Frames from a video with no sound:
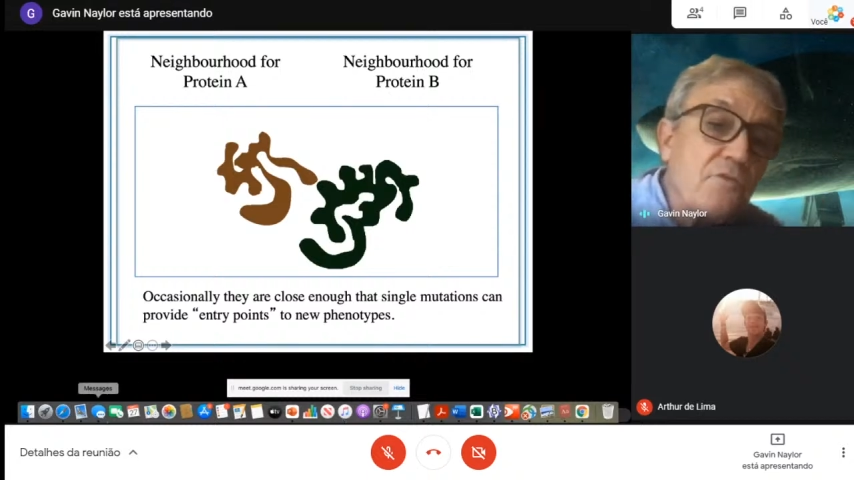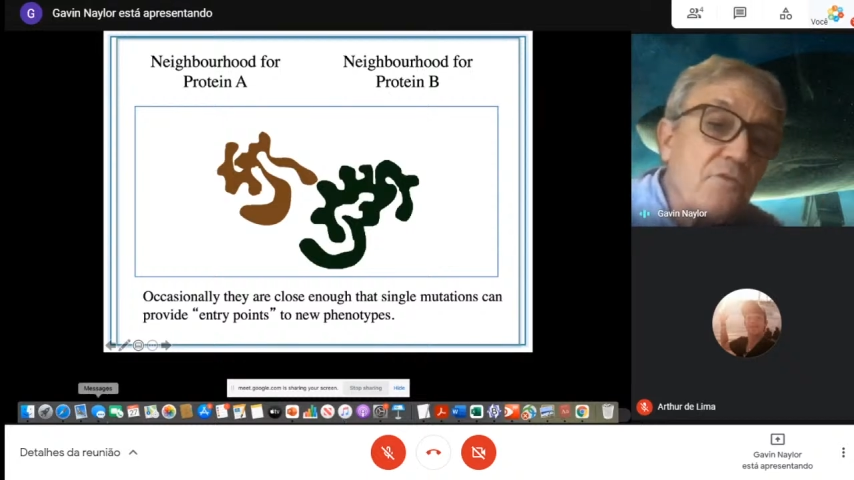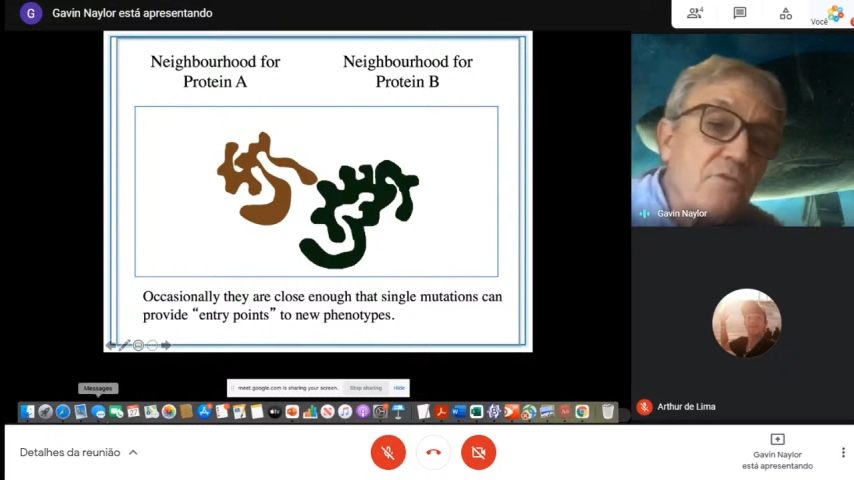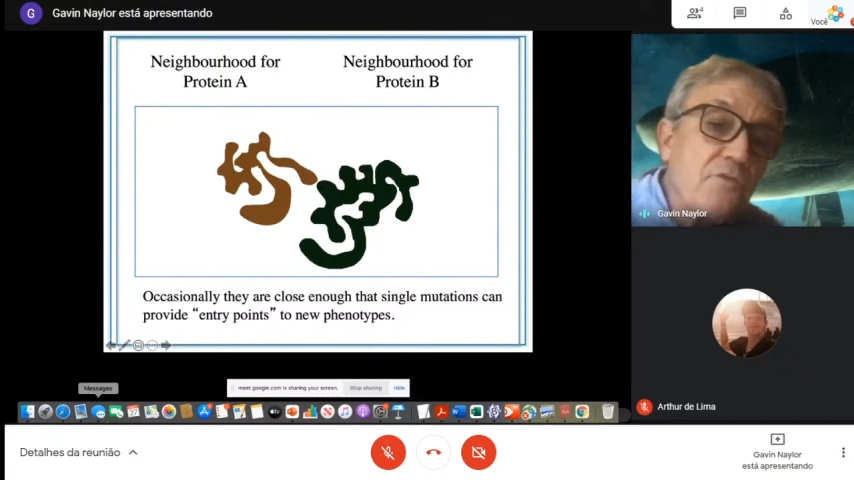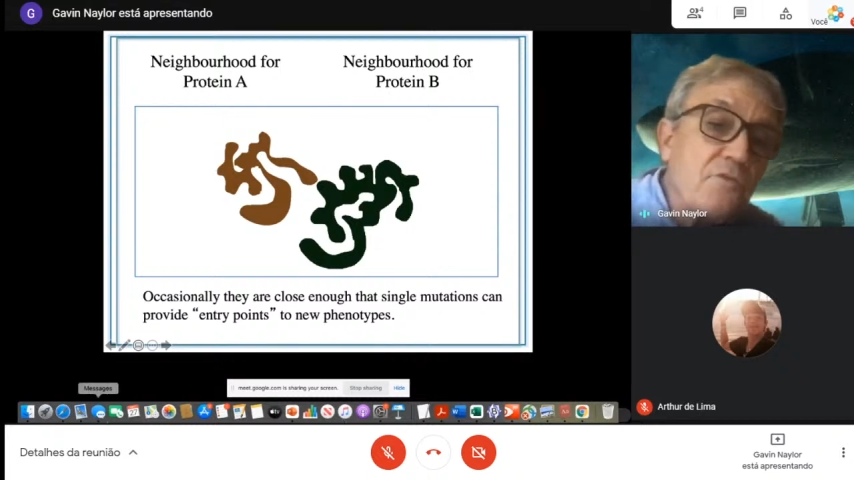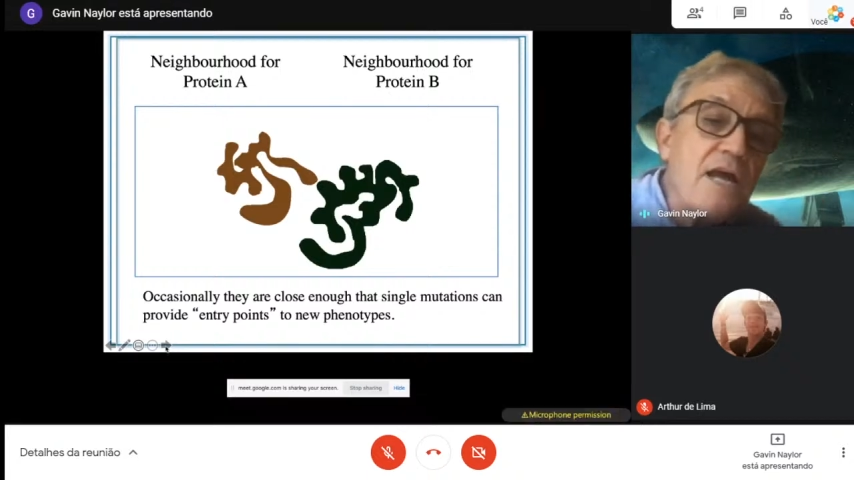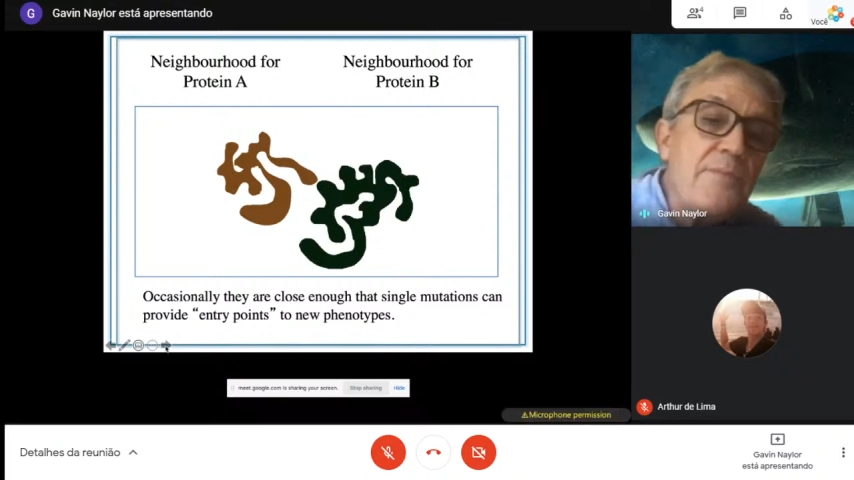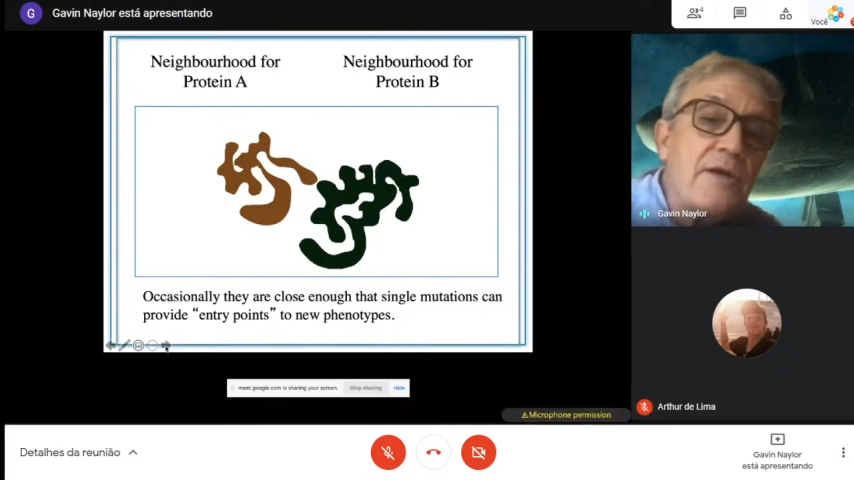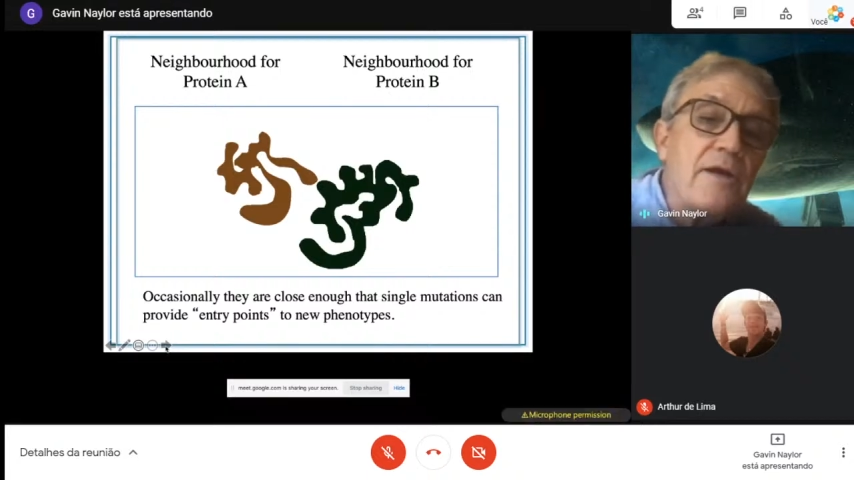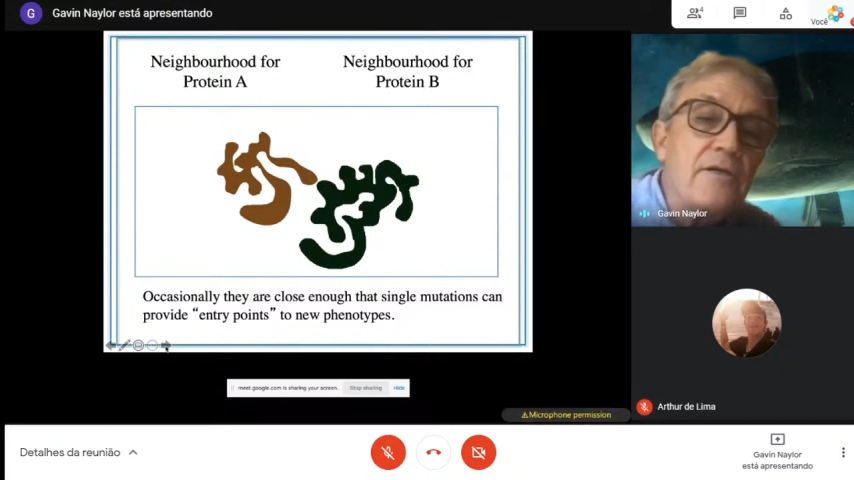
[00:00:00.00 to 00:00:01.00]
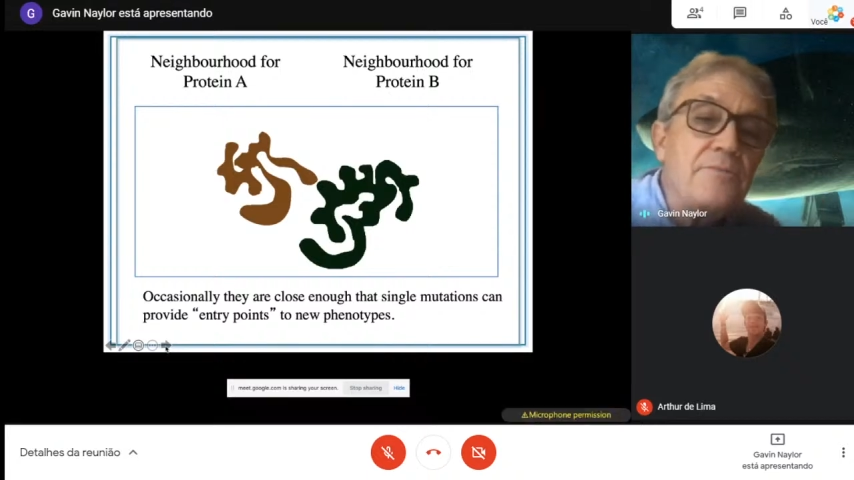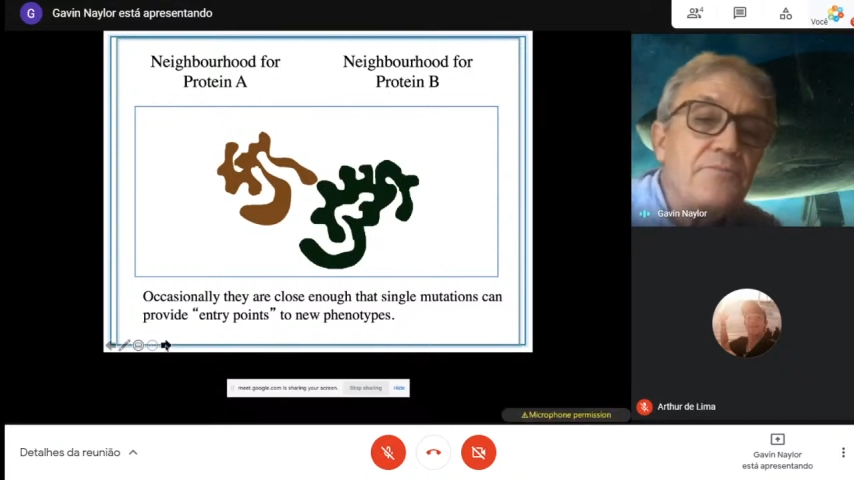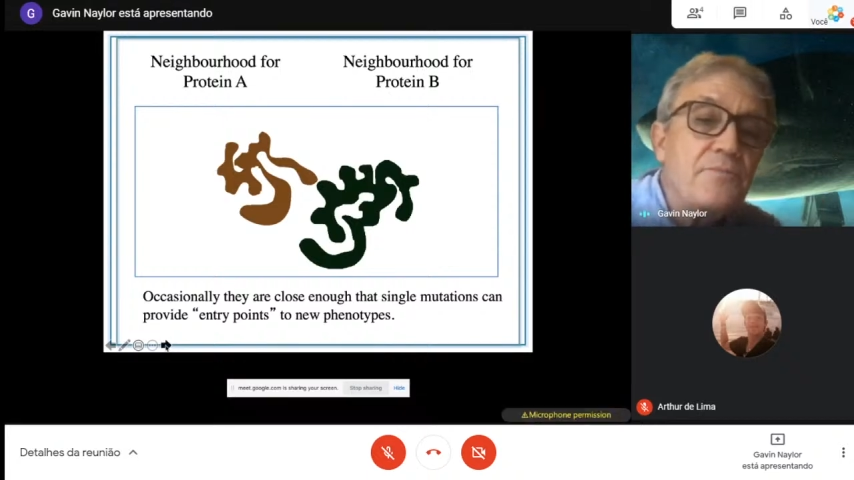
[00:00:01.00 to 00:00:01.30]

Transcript: quite a long time ago.